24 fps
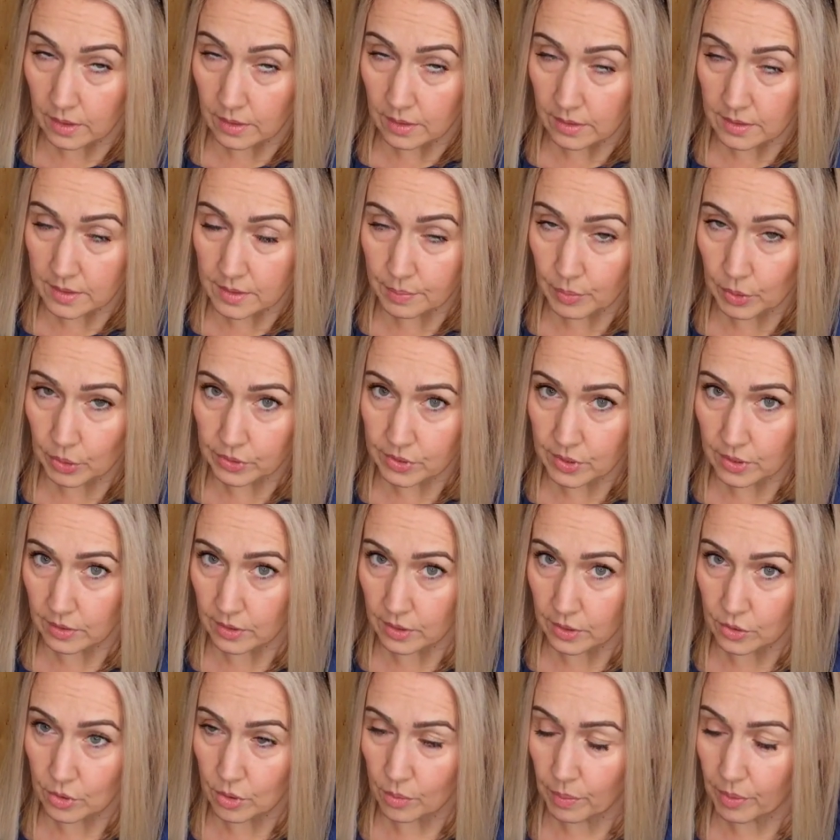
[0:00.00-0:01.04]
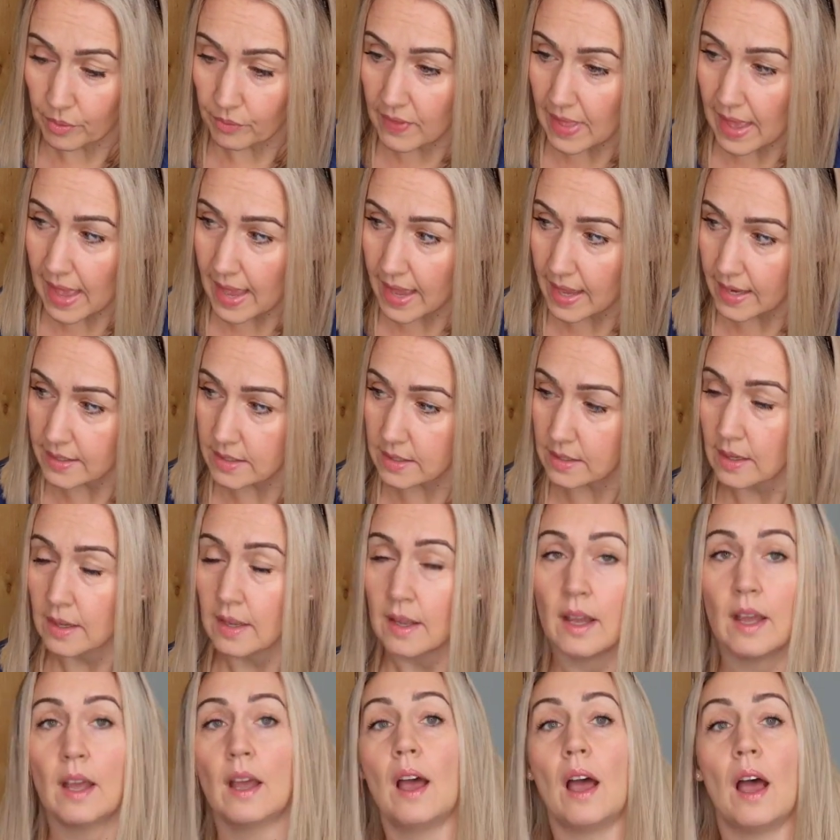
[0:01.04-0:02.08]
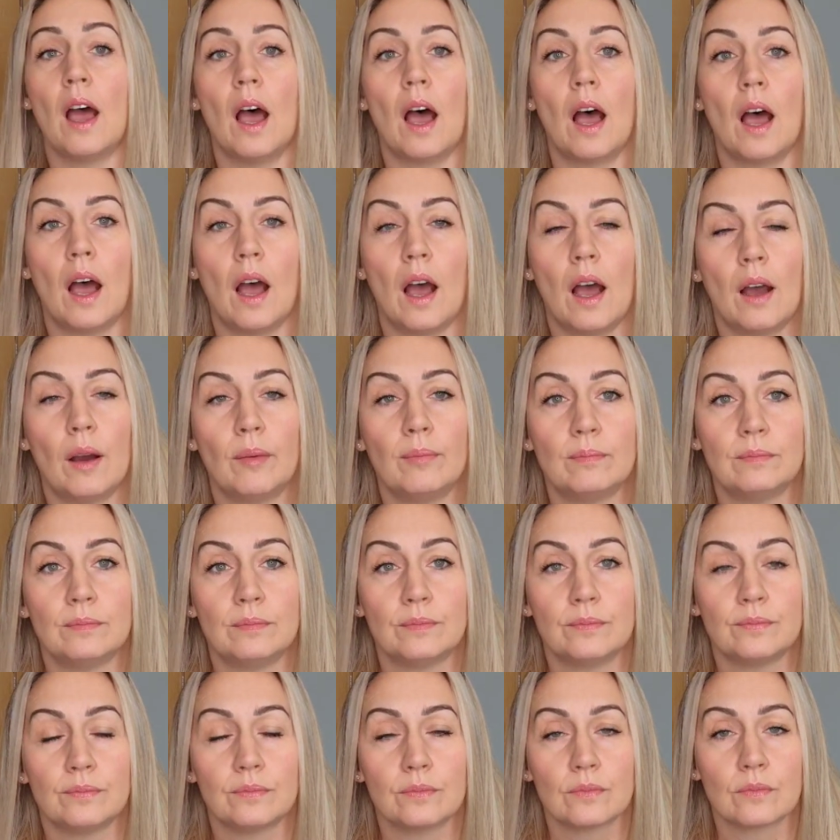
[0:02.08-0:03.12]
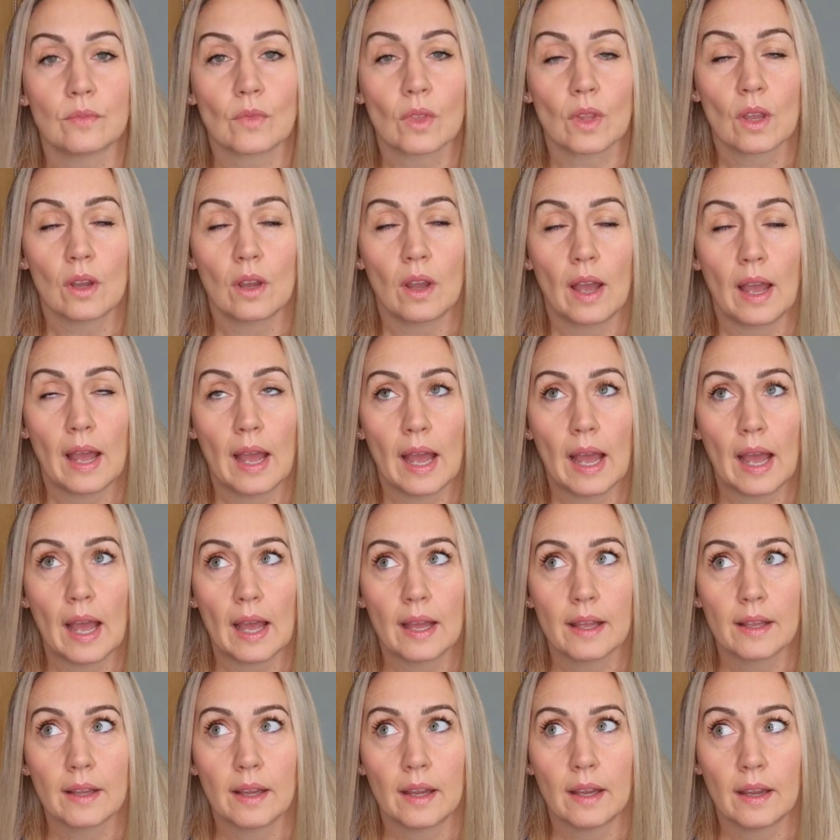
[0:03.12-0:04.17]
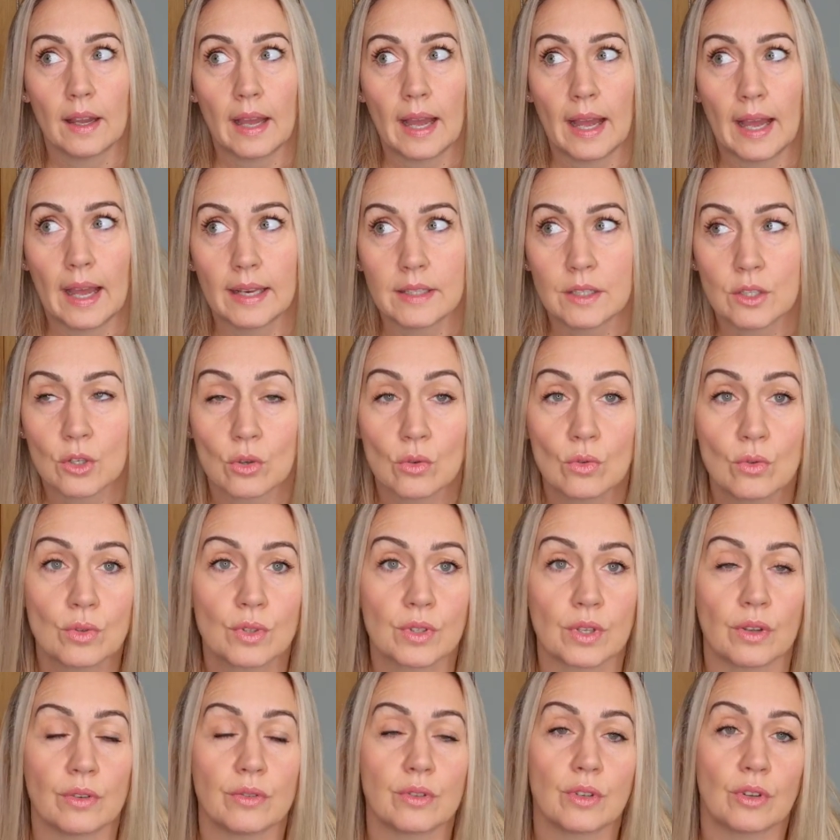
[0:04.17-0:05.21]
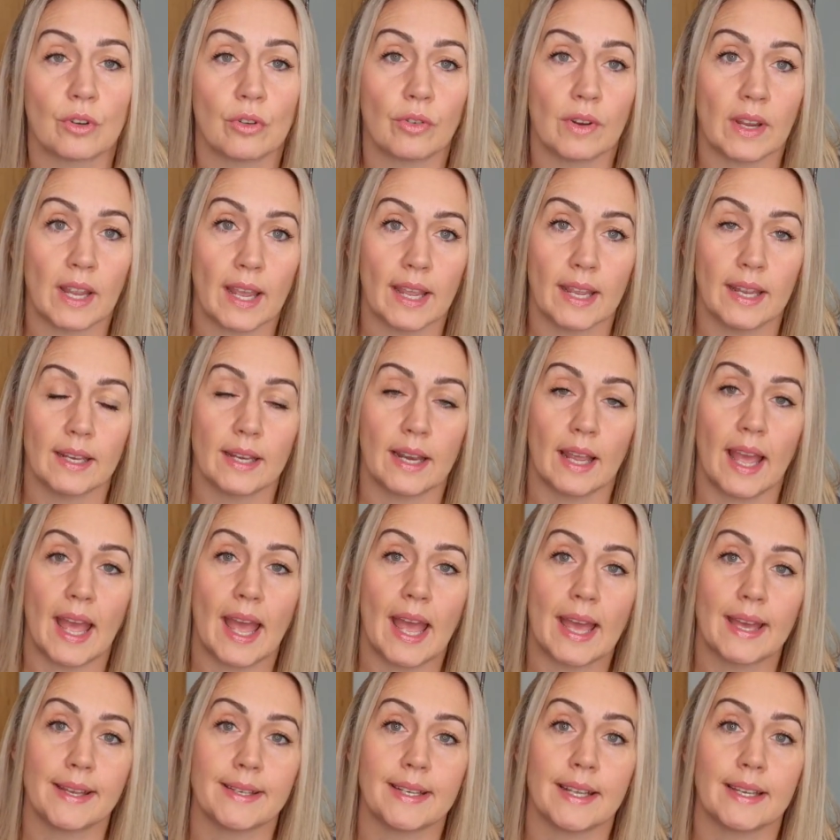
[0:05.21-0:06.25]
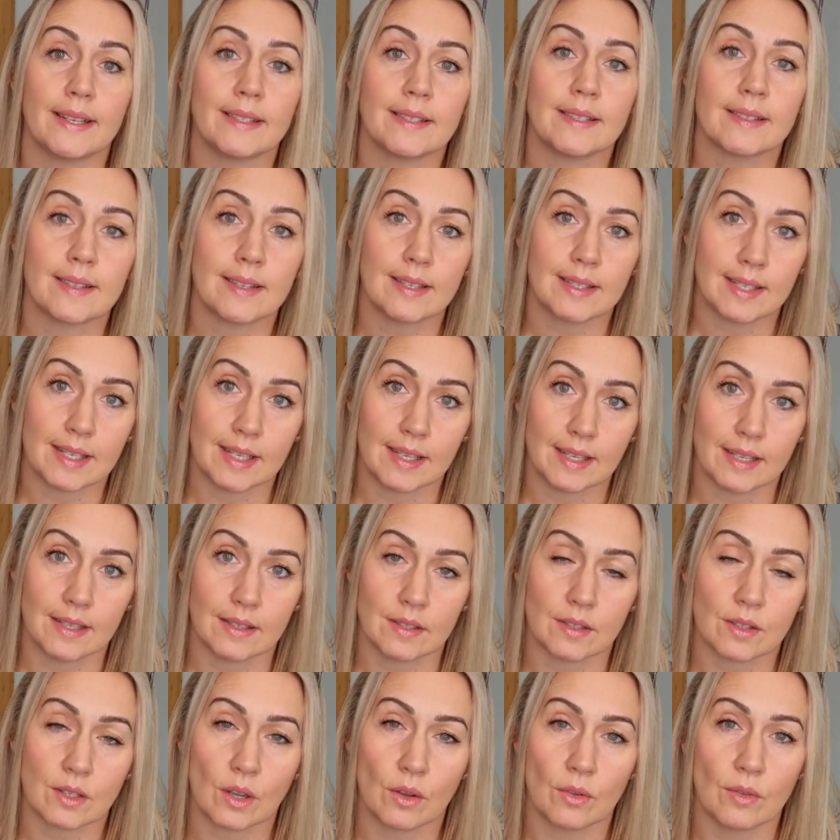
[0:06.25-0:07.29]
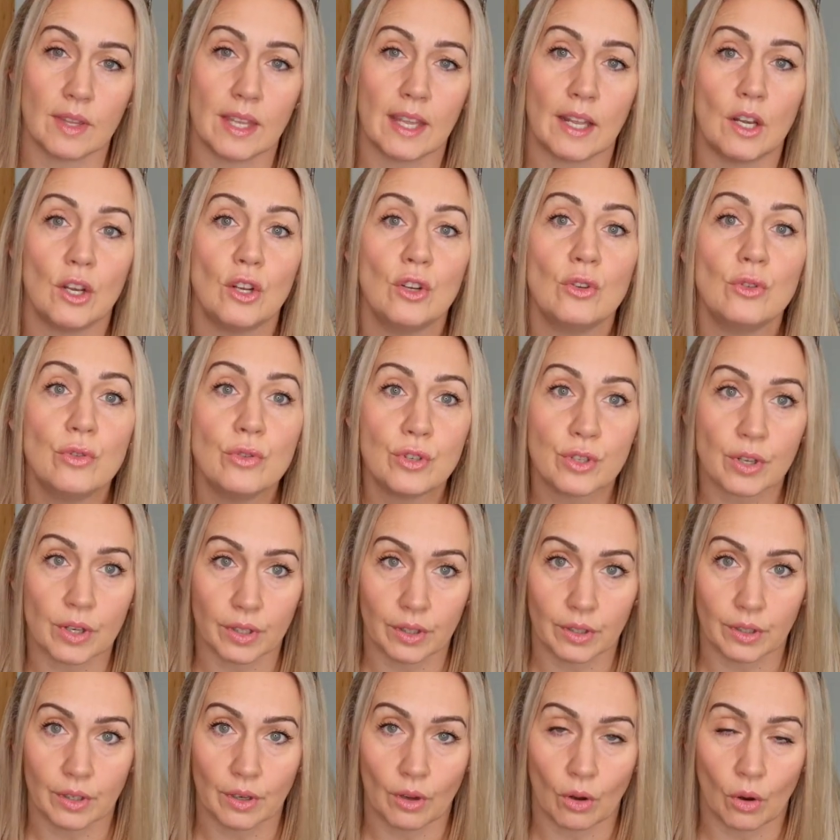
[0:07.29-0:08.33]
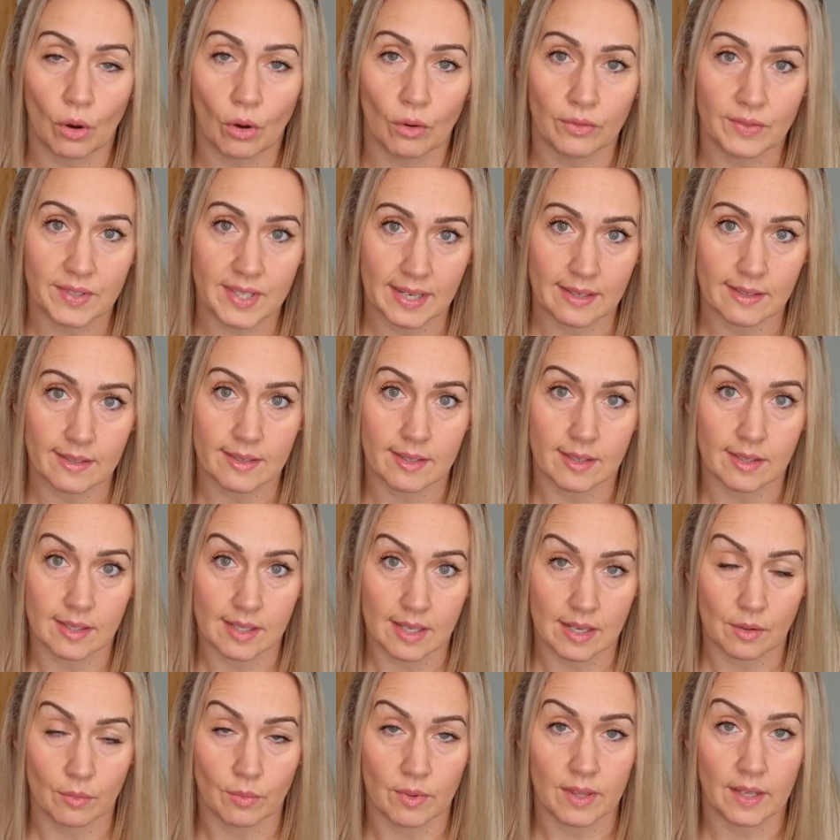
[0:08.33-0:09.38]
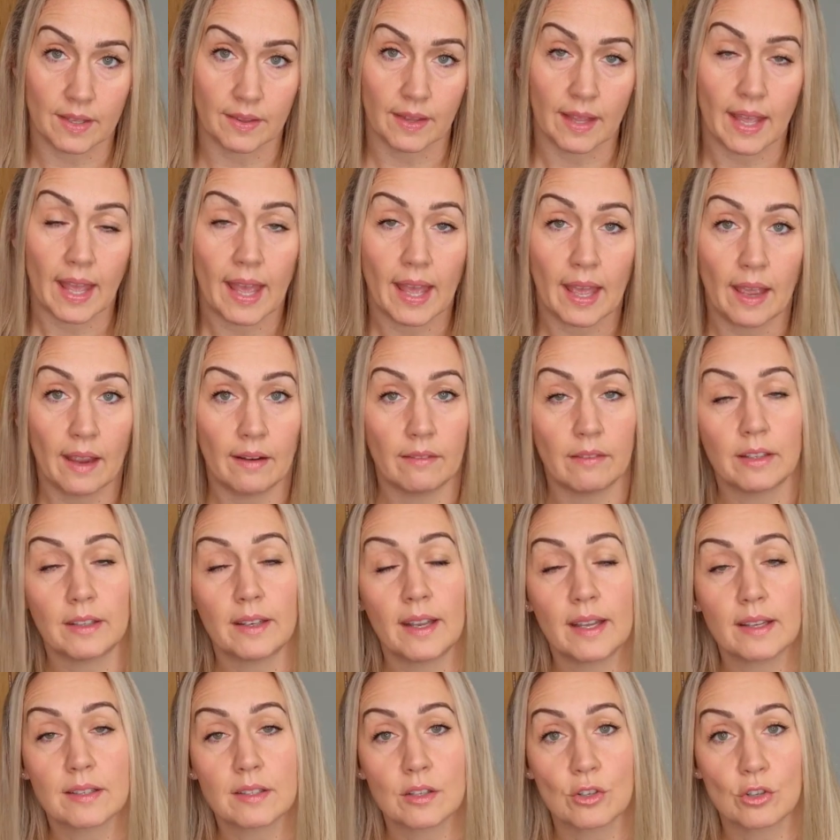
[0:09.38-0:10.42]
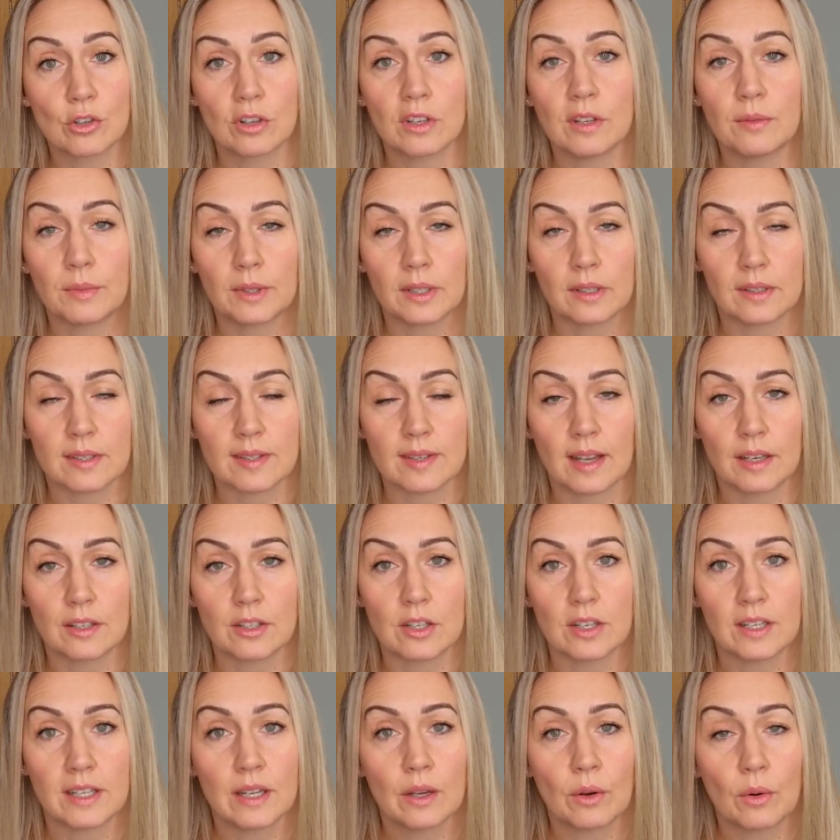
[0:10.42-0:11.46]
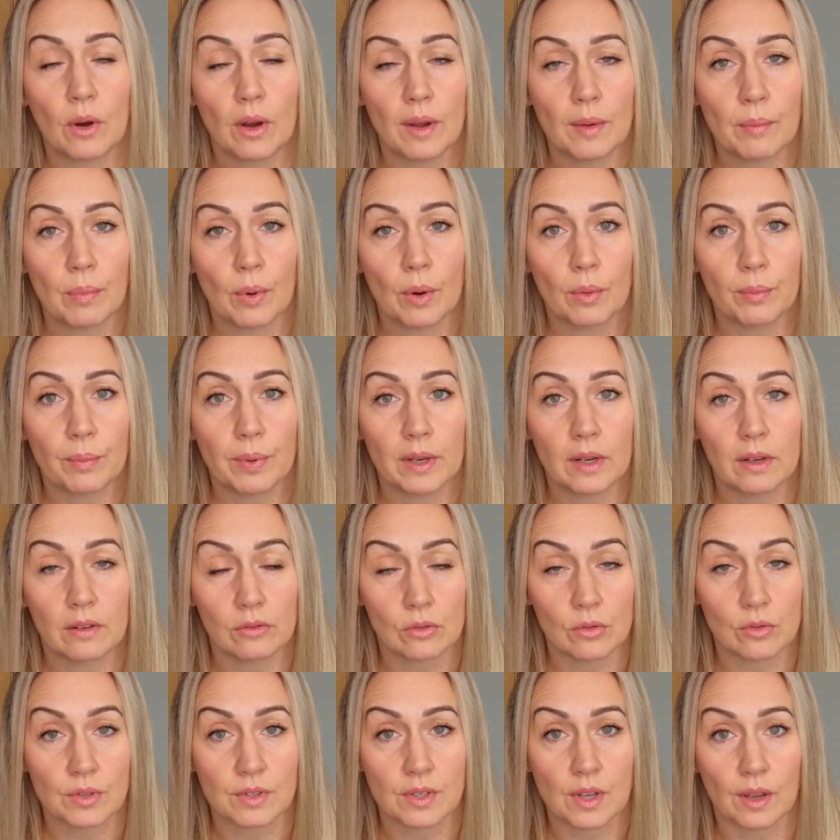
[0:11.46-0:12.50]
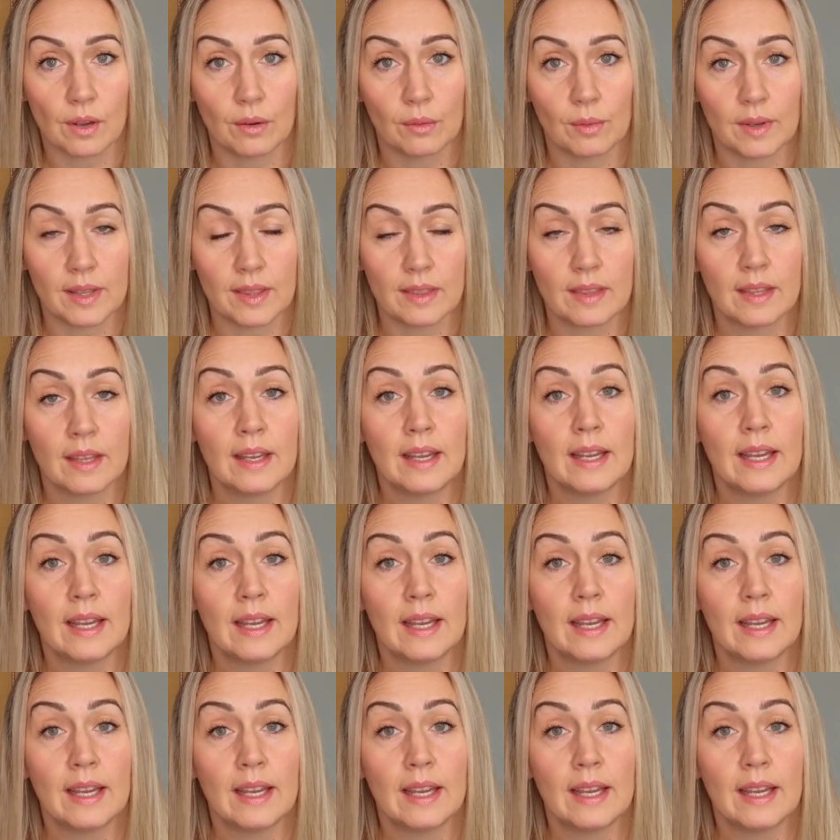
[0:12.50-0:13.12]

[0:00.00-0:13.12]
the spot at the top of the head, um, and also to create hair density, so the illusion of density within the hair. And that's a treatment that's actually quite popular also with